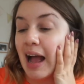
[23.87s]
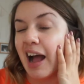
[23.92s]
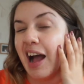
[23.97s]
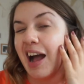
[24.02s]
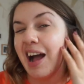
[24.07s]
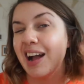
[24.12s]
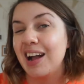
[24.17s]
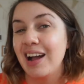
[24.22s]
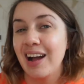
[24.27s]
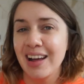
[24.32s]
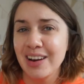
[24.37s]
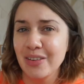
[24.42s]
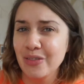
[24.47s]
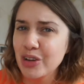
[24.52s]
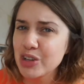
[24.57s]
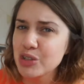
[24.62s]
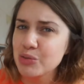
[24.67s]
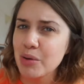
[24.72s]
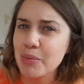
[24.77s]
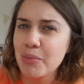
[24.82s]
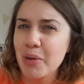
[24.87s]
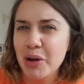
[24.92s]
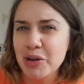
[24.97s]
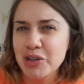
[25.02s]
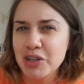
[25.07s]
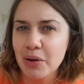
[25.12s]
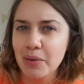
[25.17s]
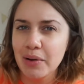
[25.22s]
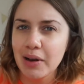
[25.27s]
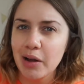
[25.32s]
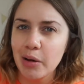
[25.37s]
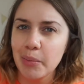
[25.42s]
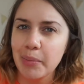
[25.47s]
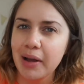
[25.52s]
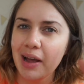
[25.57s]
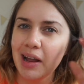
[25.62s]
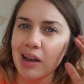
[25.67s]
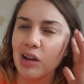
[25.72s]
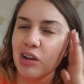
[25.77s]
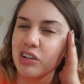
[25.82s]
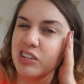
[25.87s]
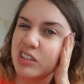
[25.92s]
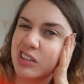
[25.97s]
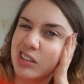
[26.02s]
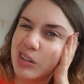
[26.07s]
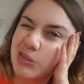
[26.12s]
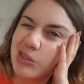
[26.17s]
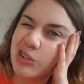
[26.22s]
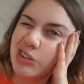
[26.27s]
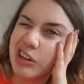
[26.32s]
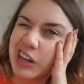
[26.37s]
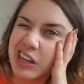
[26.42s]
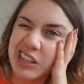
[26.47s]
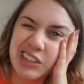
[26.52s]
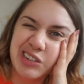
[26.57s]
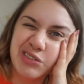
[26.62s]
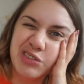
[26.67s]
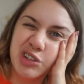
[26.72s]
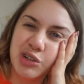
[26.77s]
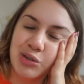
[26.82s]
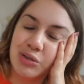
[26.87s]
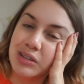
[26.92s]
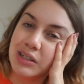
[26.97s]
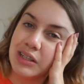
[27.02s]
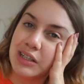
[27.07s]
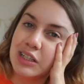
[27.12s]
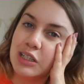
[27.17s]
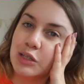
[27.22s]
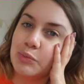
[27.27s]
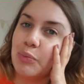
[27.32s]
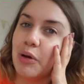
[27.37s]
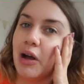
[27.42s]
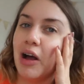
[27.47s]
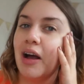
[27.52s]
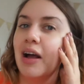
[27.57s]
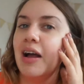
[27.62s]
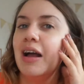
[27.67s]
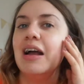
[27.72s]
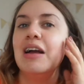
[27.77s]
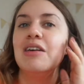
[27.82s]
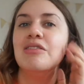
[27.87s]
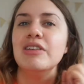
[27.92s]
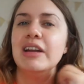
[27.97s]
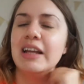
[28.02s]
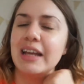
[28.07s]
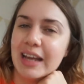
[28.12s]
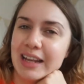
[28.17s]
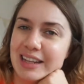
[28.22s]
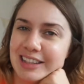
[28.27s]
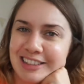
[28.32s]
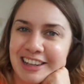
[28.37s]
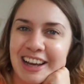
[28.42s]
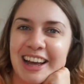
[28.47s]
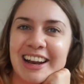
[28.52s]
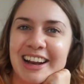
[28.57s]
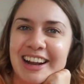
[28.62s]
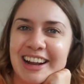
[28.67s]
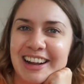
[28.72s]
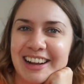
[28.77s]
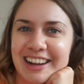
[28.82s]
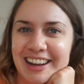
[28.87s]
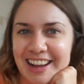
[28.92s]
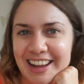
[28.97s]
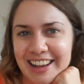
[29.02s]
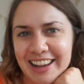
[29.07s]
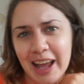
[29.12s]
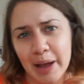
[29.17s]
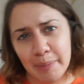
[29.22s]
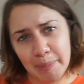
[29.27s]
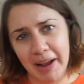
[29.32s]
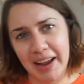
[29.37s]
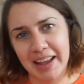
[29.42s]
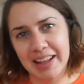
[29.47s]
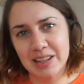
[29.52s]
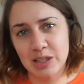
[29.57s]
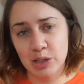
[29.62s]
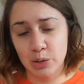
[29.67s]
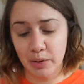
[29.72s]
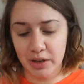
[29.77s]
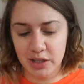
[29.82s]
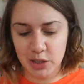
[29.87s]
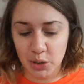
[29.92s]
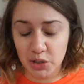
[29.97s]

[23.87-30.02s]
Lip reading: I kind of lost my mojo a little bit, lost some creative juices, but really keen to kind of get back into it.